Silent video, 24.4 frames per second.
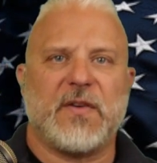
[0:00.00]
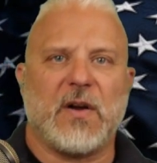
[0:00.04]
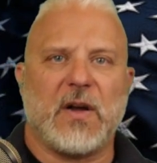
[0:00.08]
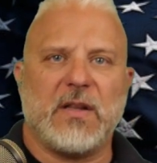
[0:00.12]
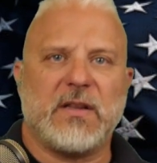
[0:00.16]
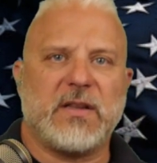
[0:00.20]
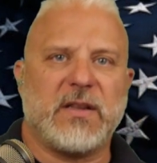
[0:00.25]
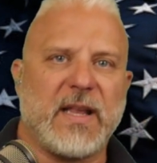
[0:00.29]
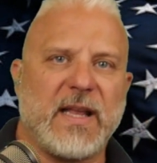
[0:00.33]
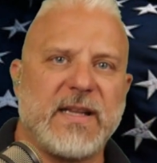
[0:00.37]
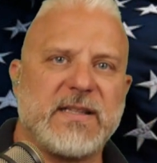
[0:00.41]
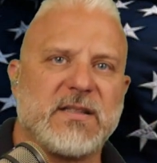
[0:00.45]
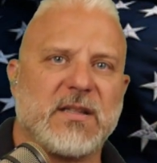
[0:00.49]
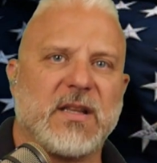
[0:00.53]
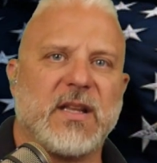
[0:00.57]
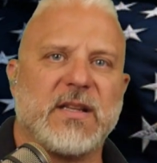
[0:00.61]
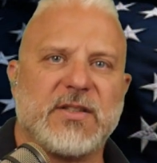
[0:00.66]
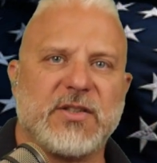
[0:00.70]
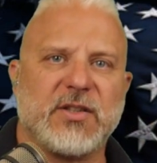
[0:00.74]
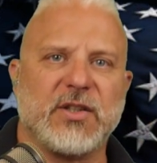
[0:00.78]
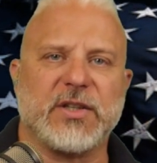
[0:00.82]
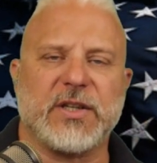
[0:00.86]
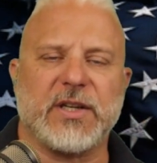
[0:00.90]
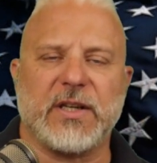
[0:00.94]
Let's
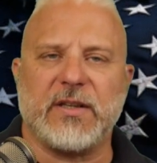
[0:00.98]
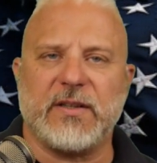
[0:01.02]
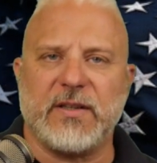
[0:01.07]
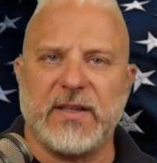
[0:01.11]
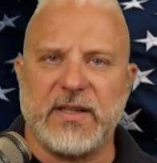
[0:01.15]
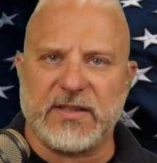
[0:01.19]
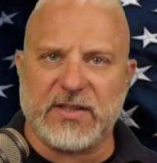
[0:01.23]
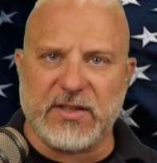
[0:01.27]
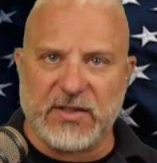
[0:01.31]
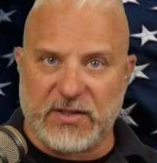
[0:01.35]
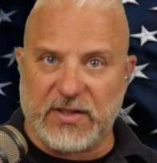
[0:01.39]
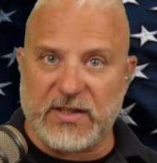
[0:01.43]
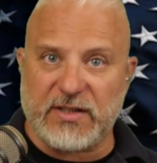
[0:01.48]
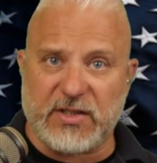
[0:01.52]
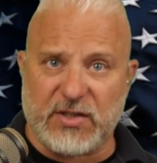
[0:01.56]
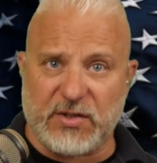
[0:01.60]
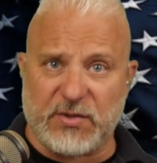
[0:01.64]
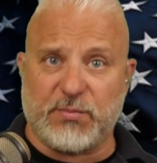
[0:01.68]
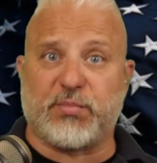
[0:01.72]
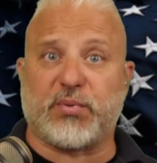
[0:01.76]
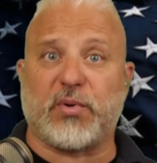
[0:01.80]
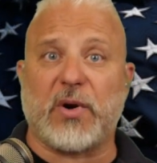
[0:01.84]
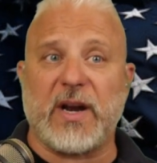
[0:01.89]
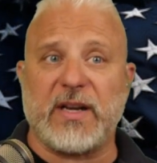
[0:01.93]
look at this is
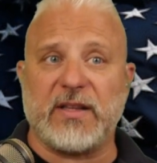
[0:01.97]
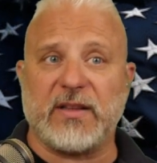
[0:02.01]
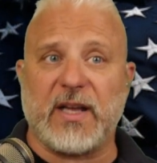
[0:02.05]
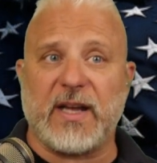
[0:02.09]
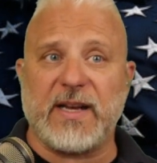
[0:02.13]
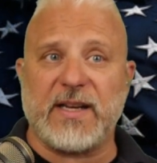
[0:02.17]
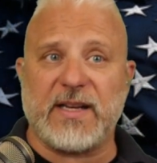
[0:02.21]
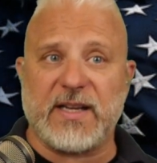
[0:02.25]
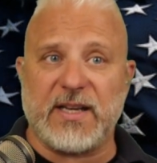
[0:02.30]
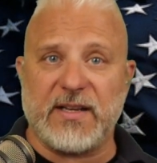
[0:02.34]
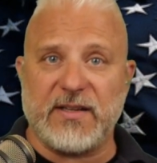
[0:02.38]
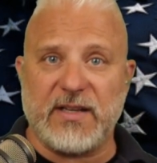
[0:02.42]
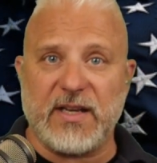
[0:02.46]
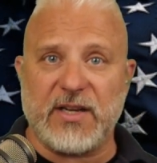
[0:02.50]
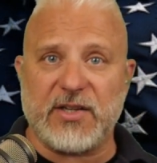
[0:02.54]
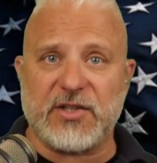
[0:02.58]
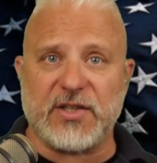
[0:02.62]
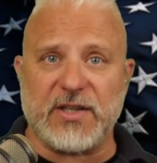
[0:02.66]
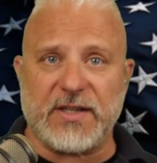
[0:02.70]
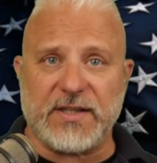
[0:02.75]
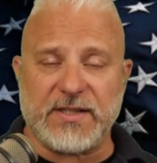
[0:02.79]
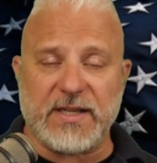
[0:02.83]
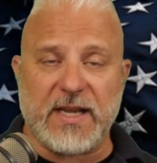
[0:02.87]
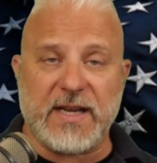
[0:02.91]
bright light
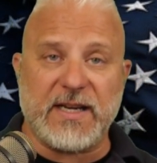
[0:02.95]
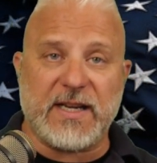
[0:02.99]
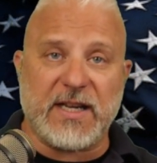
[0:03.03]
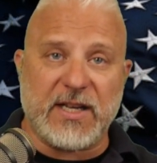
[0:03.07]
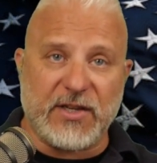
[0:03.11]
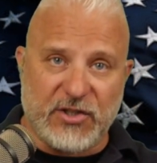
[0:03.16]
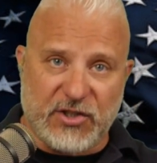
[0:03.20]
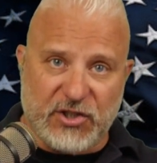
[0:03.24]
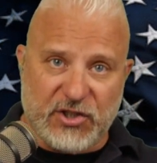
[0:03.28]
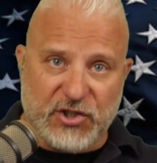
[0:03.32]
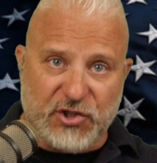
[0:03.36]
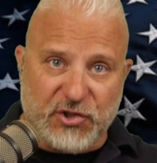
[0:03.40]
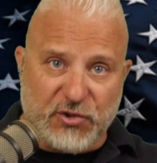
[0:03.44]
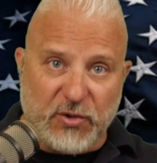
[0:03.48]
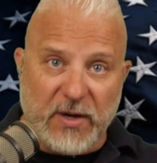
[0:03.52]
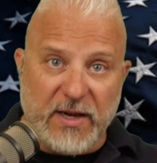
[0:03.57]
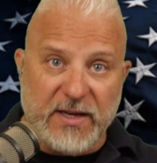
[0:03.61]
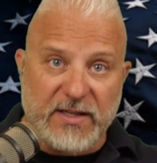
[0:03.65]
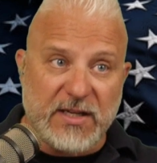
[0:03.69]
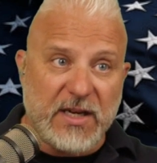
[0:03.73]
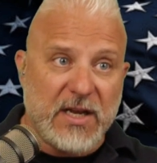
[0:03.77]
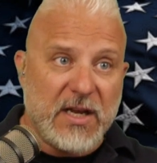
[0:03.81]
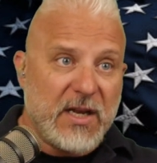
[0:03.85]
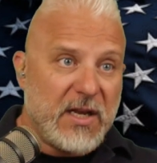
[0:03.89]
conditions and
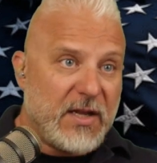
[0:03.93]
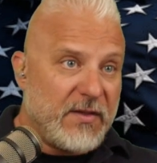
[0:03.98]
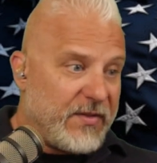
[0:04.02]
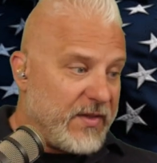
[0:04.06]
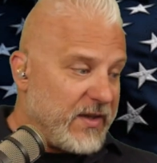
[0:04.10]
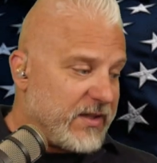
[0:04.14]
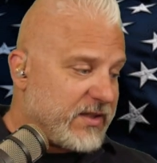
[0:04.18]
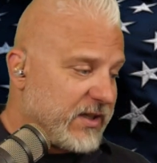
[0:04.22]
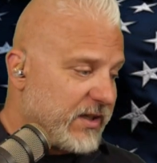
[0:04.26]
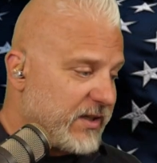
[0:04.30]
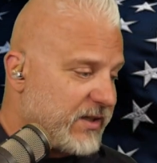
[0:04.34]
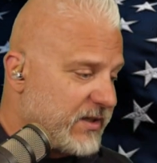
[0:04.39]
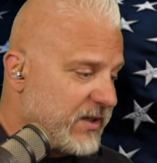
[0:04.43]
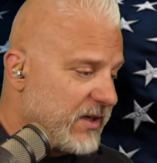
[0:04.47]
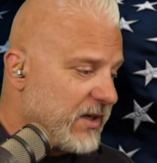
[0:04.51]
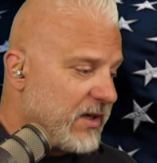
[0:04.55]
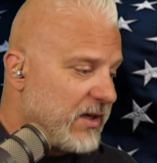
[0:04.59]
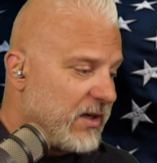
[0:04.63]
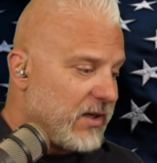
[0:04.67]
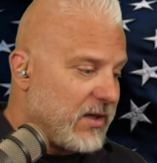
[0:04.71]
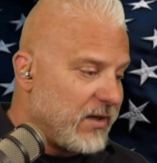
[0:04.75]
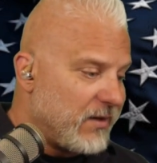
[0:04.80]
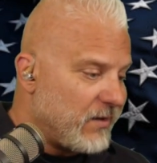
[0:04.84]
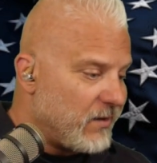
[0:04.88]
constraints. This
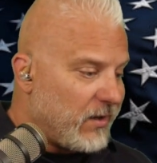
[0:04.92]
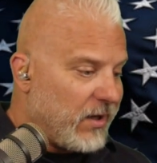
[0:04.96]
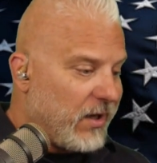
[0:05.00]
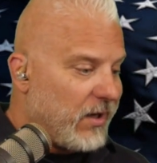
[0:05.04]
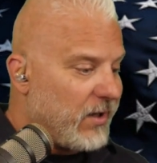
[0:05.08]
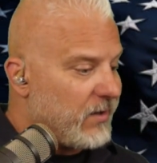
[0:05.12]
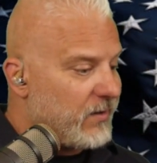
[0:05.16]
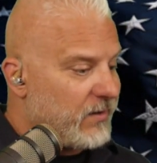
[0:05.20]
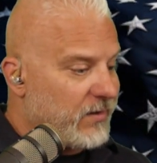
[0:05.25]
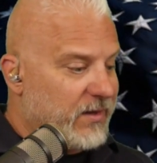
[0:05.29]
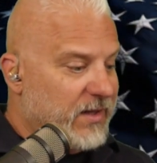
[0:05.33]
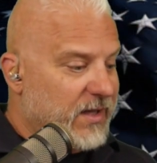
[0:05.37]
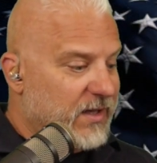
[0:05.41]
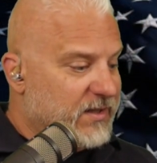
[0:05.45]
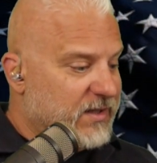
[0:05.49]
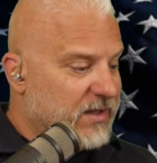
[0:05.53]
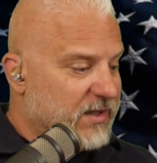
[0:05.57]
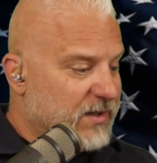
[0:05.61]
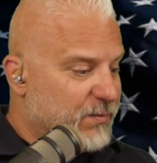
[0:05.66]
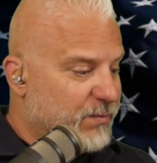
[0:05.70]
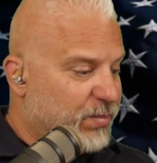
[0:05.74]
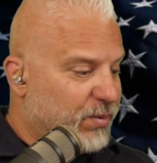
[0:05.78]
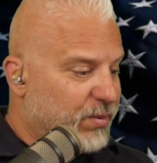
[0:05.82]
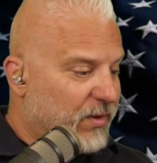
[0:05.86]

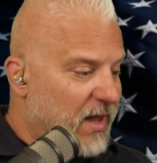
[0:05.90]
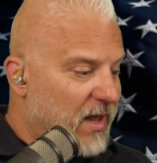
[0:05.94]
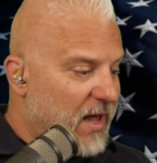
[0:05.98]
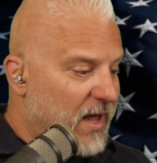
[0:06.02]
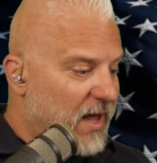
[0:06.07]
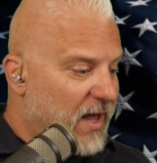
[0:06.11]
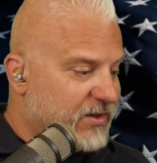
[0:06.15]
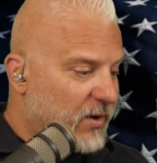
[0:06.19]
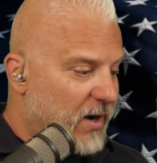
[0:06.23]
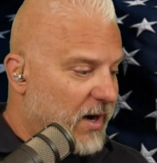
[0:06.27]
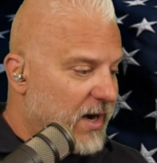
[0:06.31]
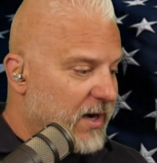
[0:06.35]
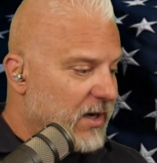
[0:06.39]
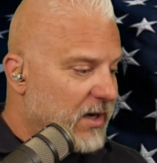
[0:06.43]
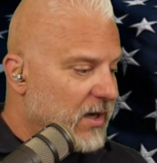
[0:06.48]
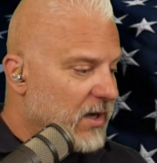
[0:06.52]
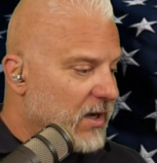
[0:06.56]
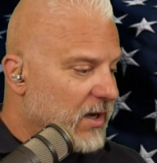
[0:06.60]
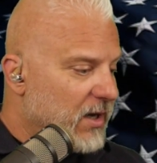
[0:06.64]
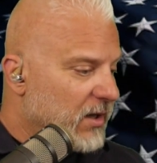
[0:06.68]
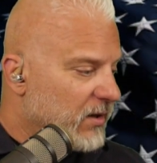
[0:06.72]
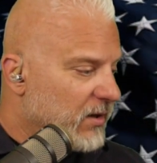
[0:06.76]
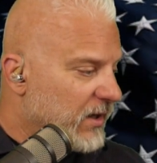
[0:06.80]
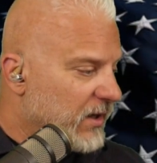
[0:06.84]
is blessed, right?
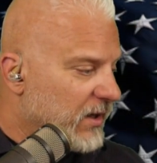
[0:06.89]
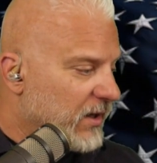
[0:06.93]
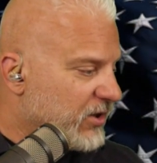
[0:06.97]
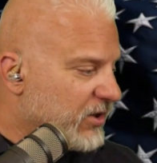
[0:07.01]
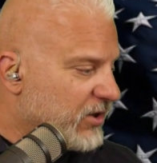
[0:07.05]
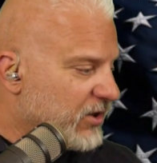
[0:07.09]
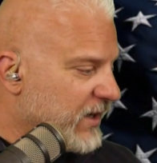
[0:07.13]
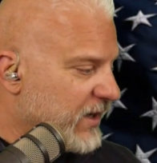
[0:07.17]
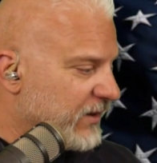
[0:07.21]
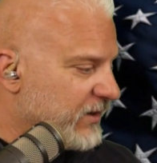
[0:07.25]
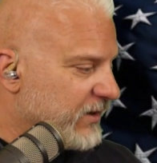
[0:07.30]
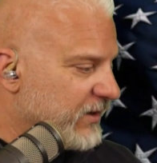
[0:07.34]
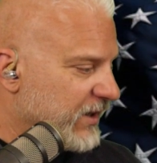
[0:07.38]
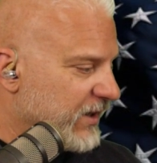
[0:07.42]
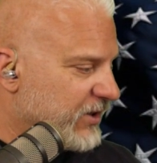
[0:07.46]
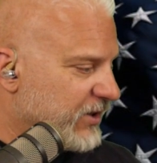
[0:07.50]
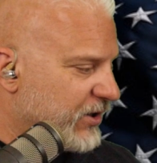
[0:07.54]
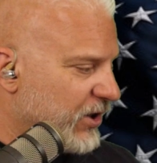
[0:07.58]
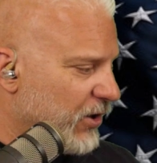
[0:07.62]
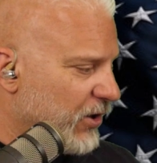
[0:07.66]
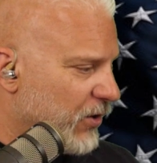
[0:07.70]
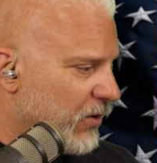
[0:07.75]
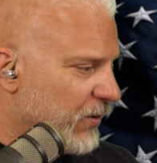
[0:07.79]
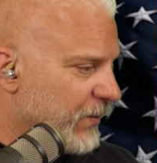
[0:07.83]
Let's look at this
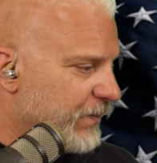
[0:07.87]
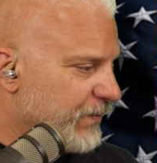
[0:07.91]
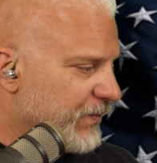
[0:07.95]
too.